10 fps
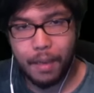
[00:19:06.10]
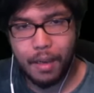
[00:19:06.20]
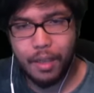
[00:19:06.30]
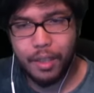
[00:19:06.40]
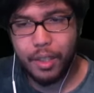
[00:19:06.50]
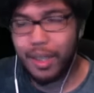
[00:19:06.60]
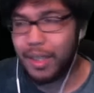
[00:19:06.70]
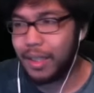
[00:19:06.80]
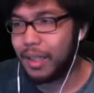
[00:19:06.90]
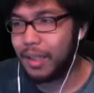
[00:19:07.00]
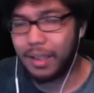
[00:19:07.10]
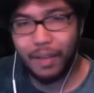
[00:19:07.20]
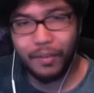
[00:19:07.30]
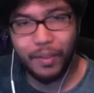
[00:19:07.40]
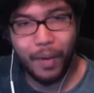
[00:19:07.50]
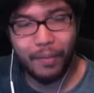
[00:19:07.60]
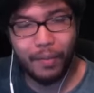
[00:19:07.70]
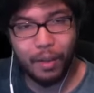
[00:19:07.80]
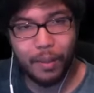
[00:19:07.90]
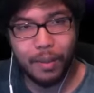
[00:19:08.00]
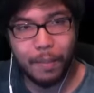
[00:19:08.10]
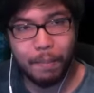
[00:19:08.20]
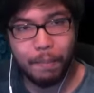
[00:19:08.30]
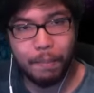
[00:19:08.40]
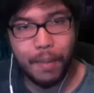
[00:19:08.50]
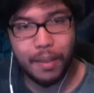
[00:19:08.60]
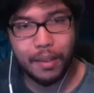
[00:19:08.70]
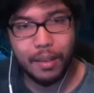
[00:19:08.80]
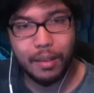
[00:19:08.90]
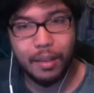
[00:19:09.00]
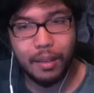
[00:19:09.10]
Are you sure I didn't kill it? I farmed here a butt ton.